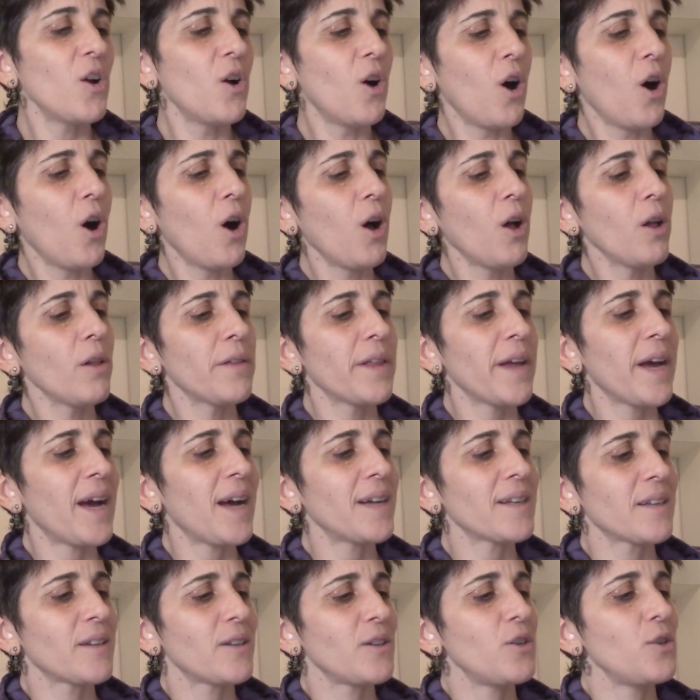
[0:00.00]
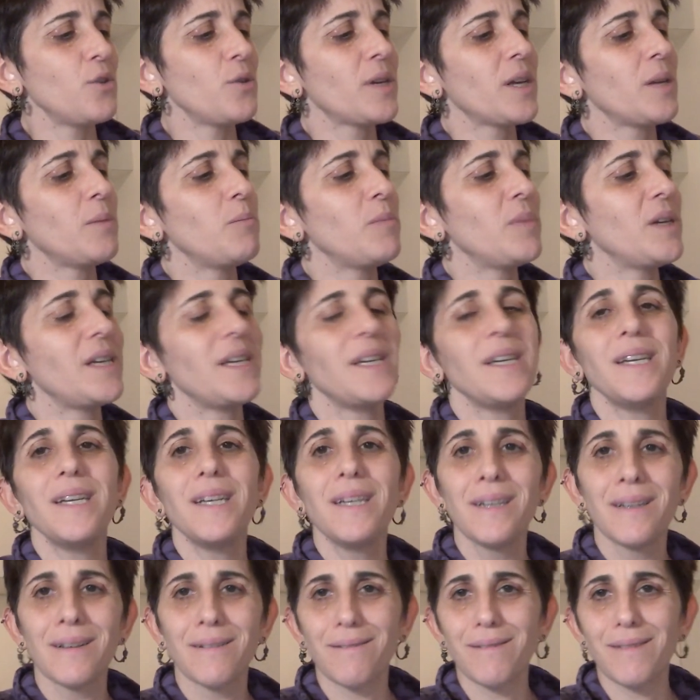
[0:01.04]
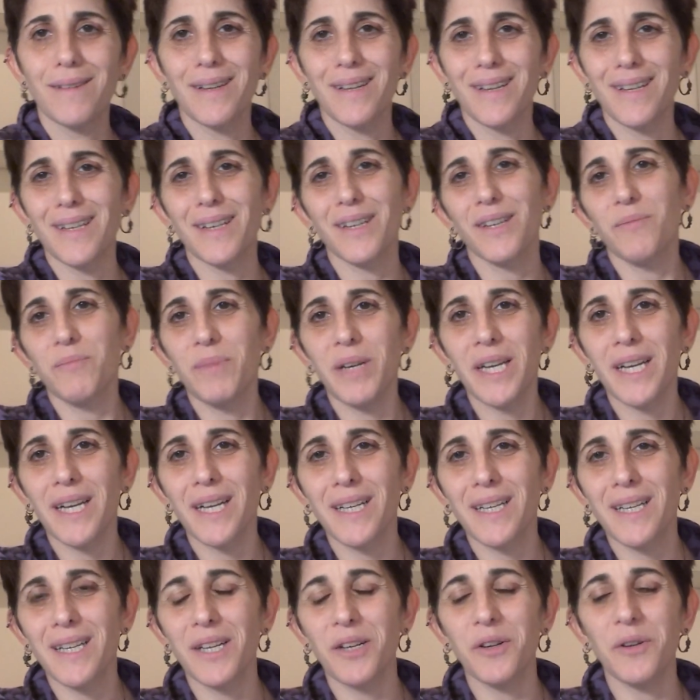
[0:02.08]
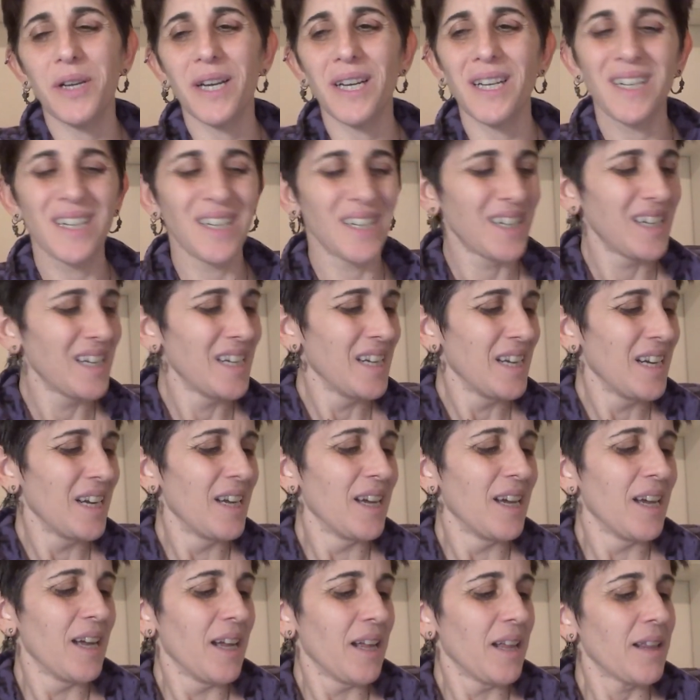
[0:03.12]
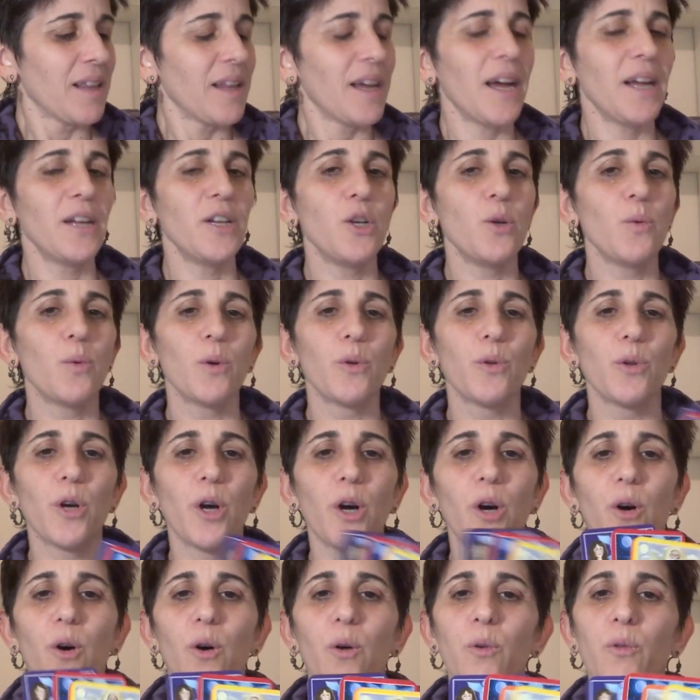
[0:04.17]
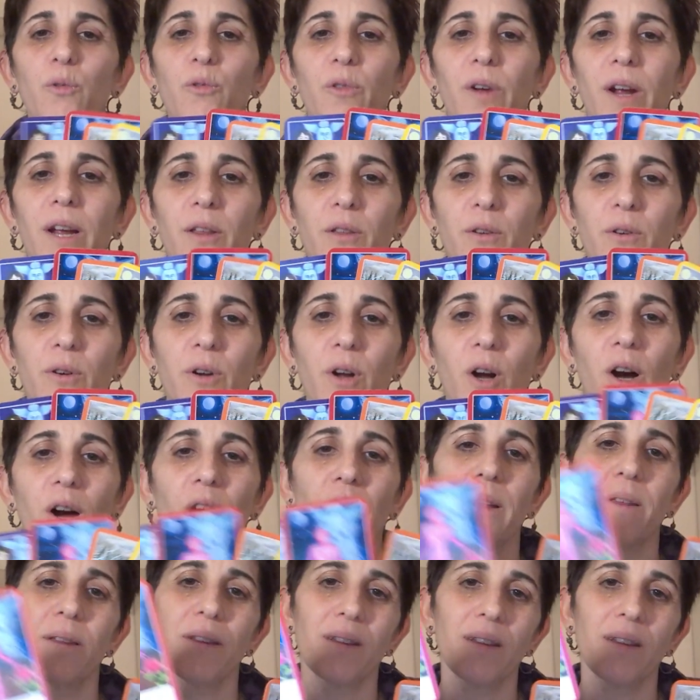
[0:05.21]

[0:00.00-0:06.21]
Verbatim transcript: all that you can be, this is me continuing. Then you will know, faith or not,